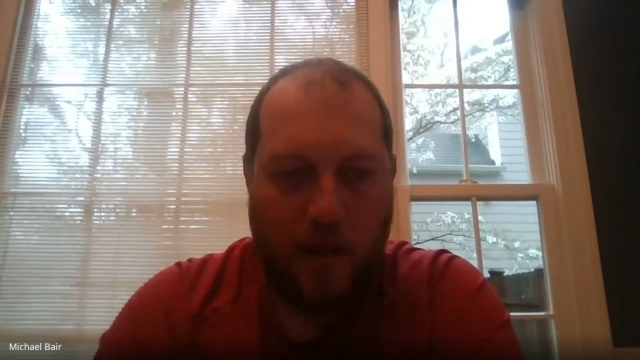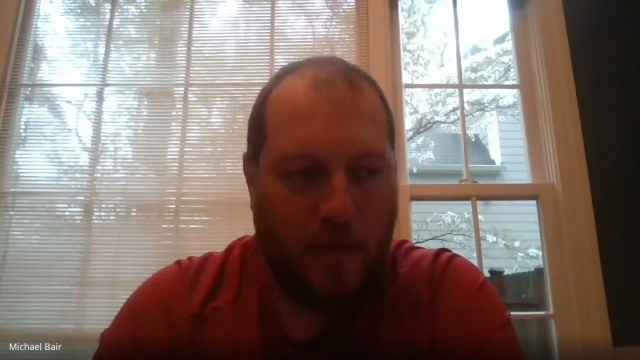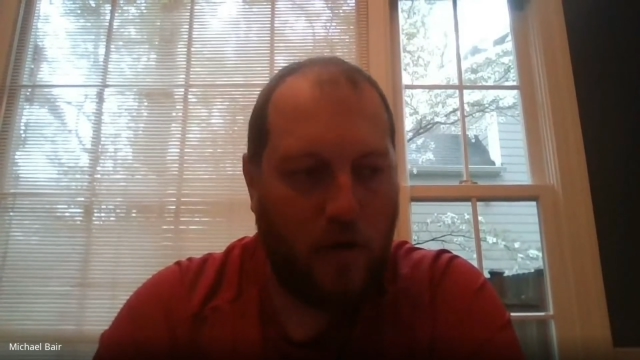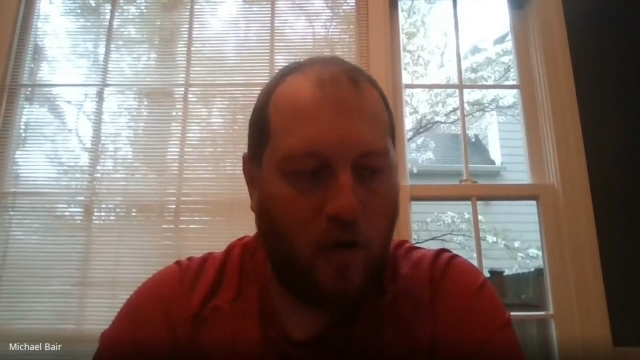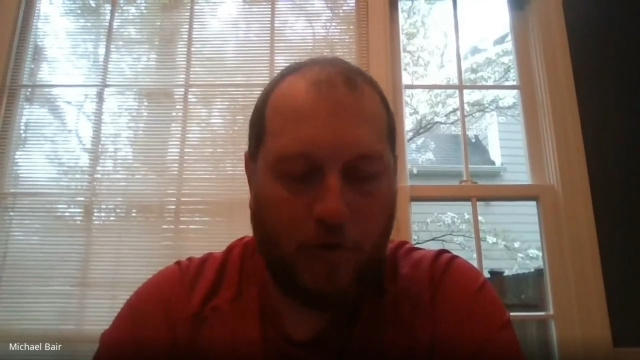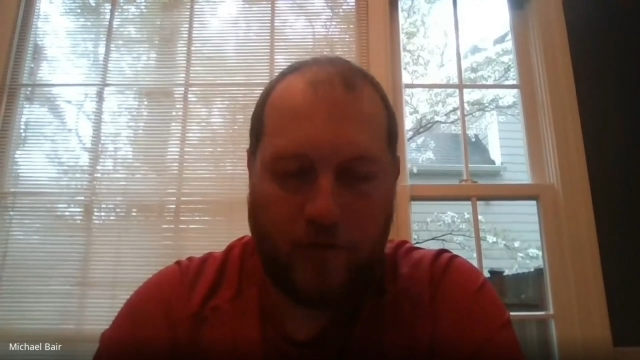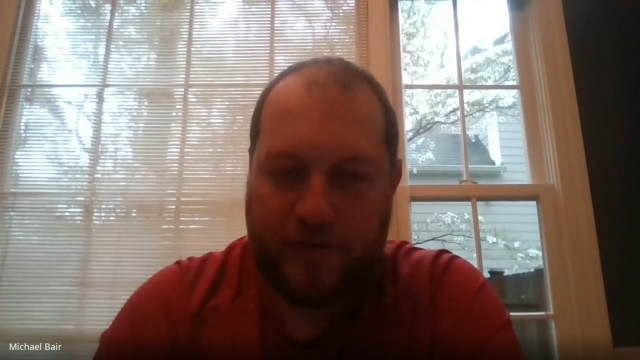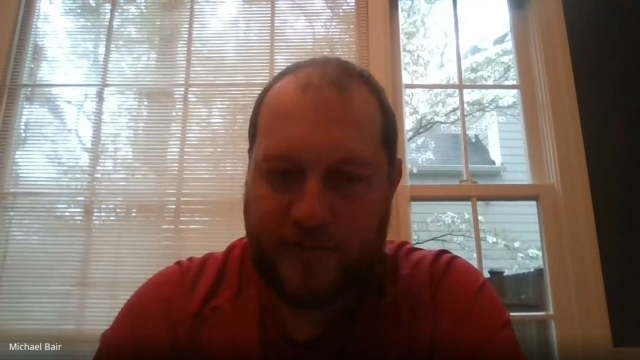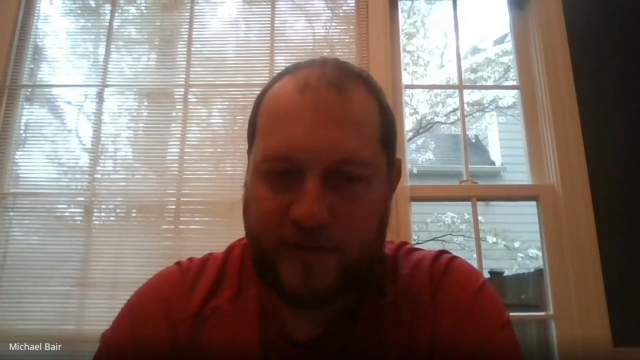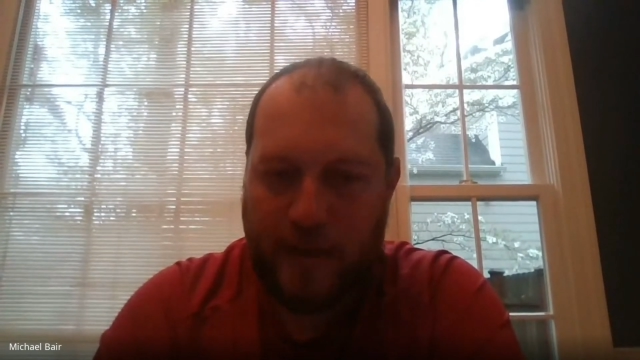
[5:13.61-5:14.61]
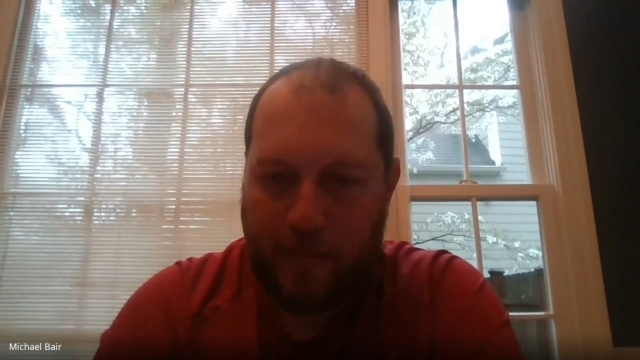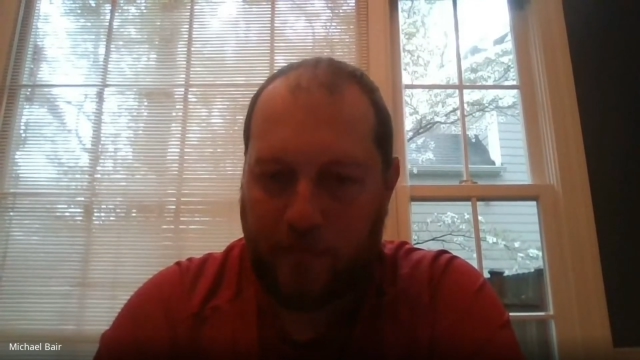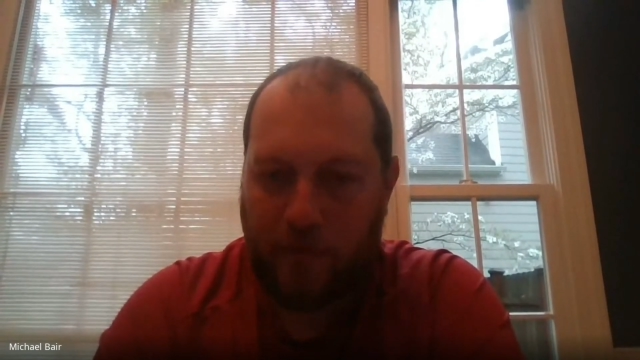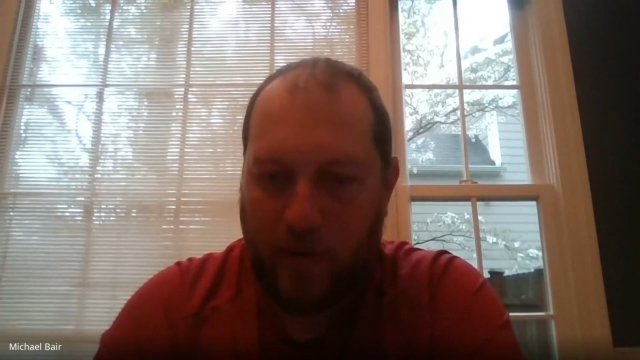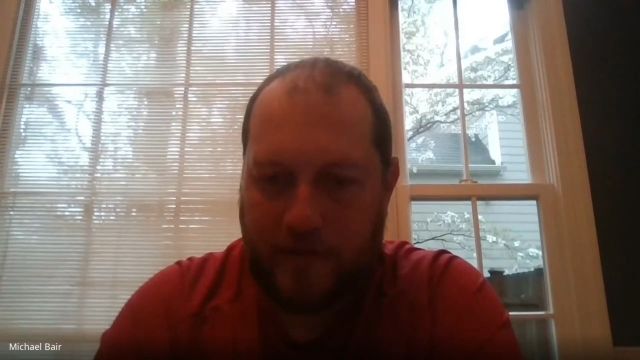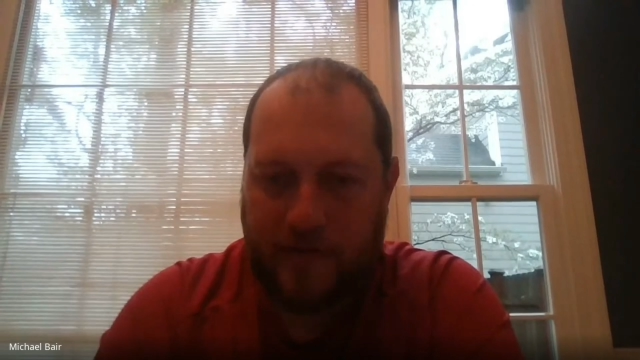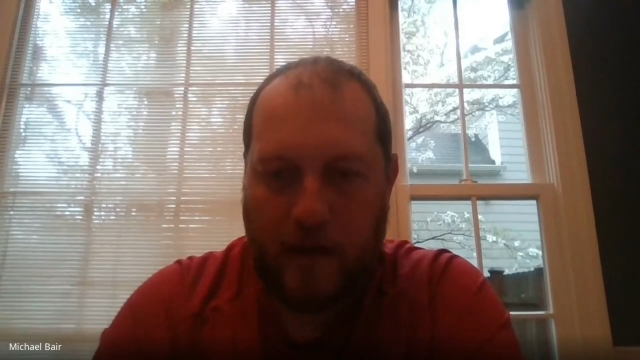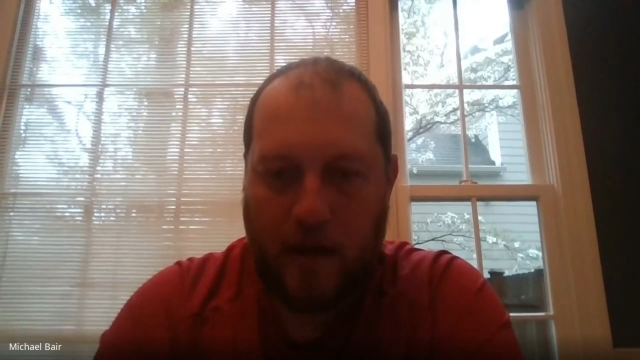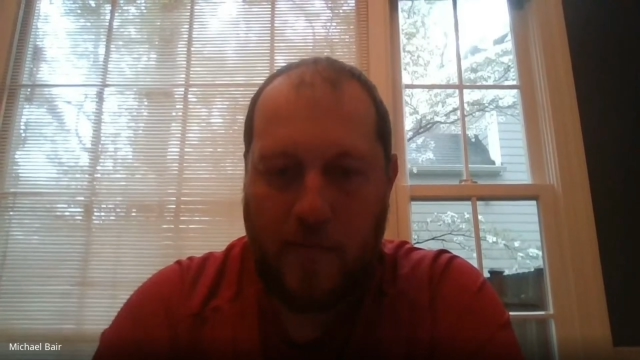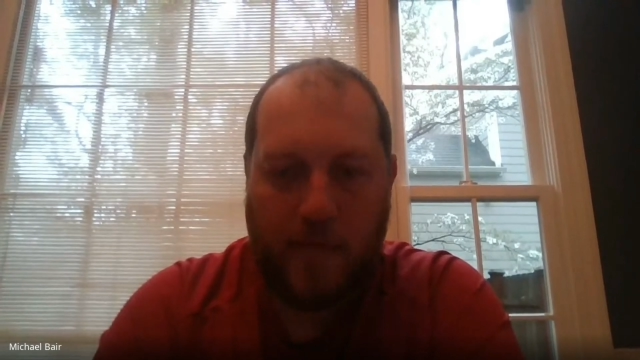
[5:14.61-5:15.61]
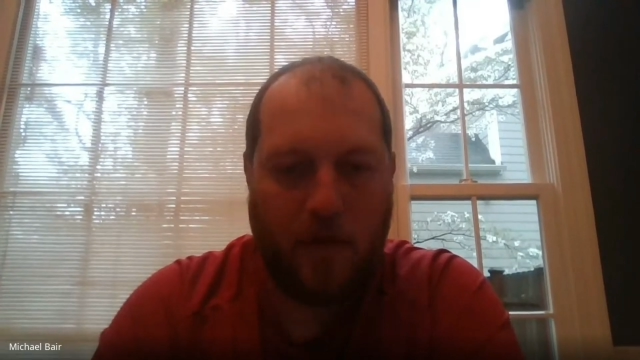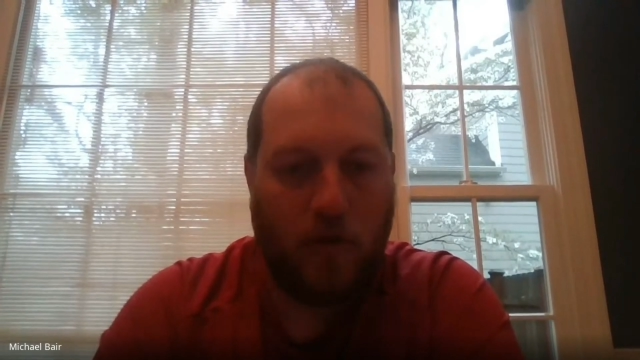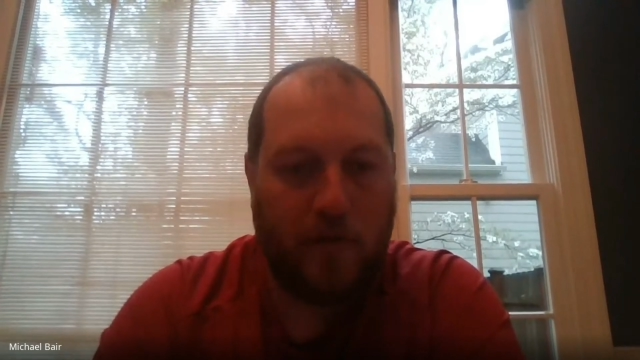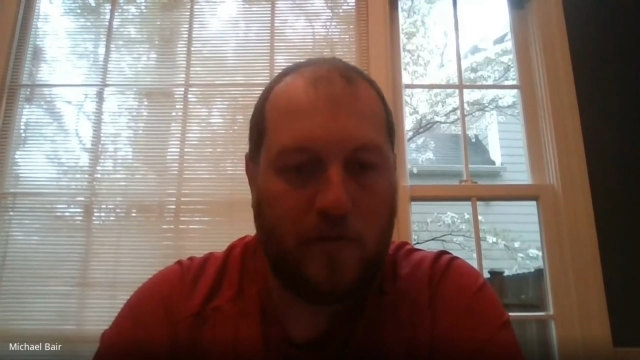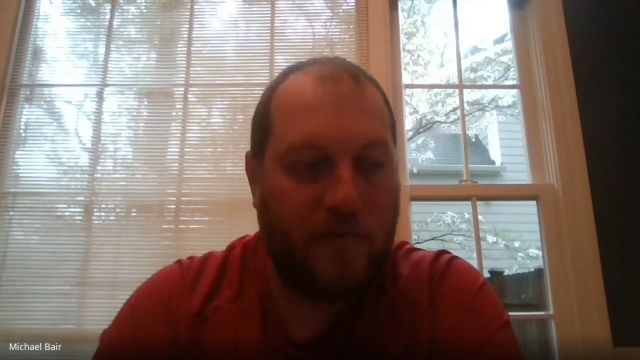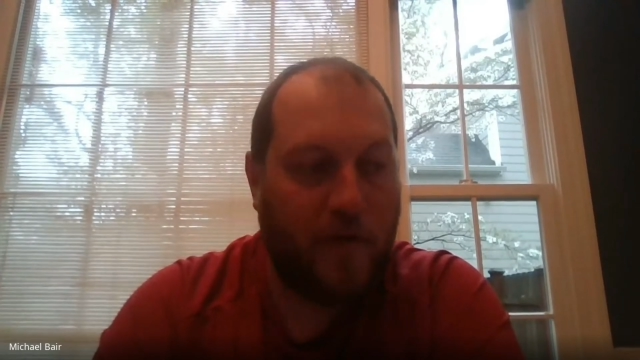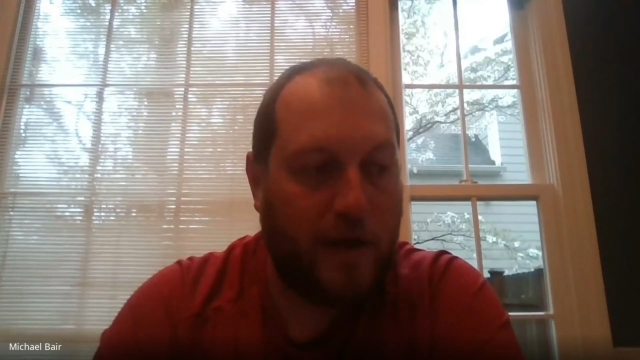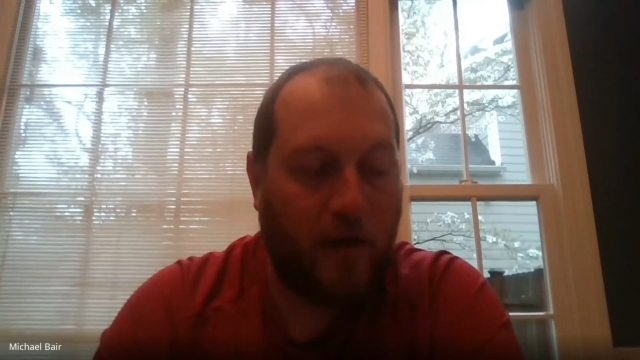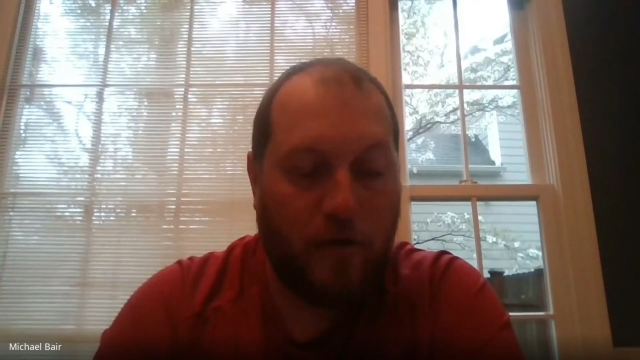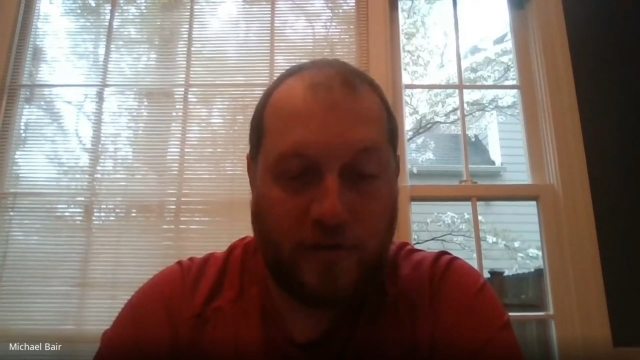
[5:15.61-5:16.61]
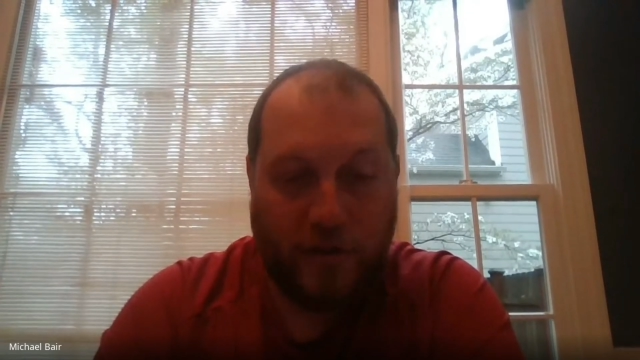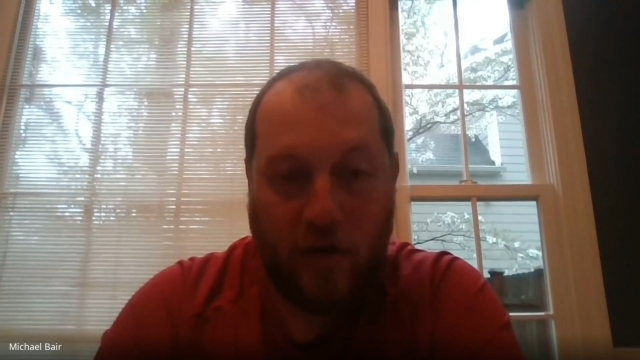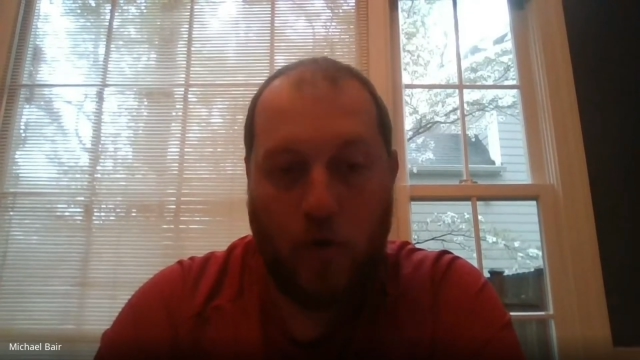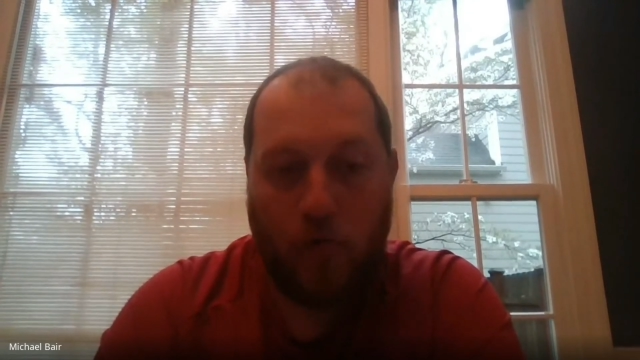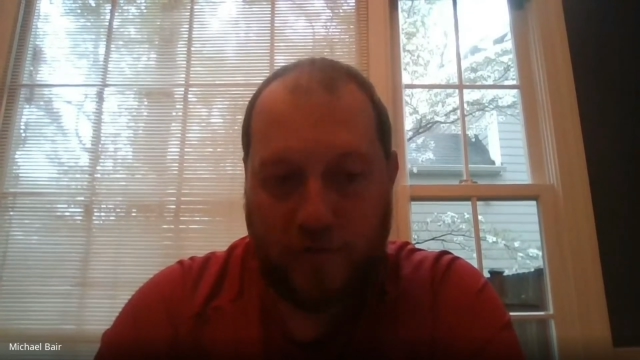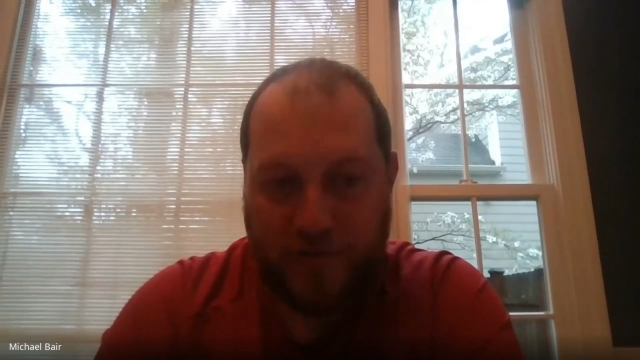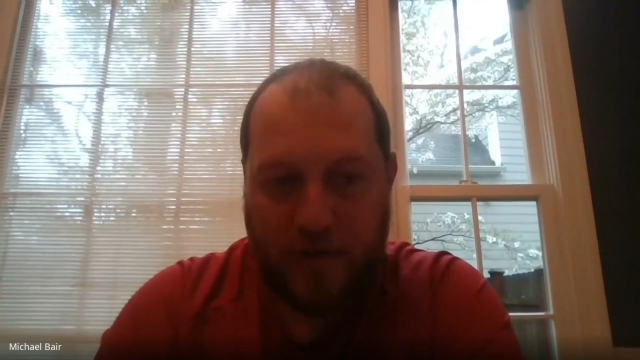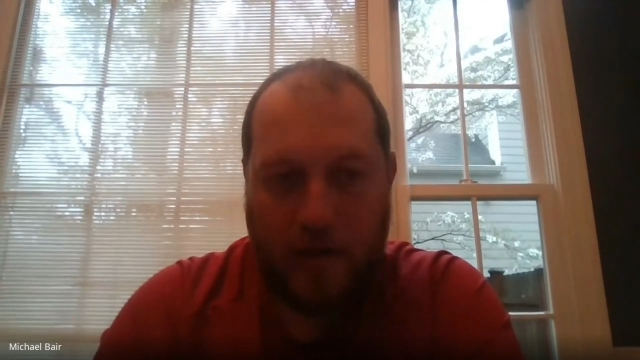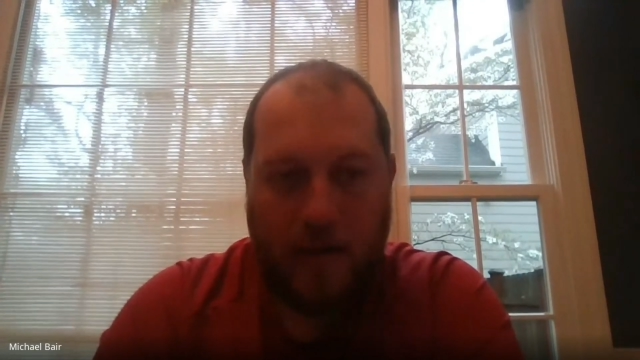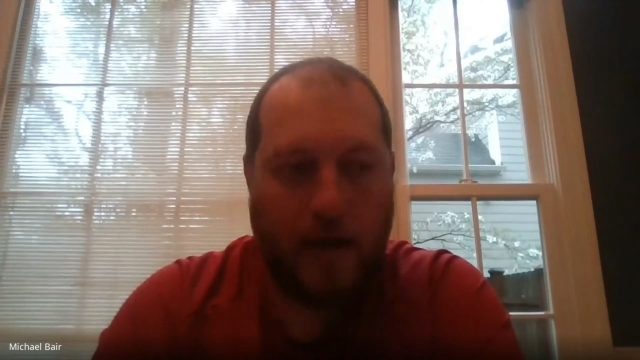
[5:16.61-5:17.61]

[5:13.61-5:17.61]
that are harder to see up front um, and that are also very hard to coach.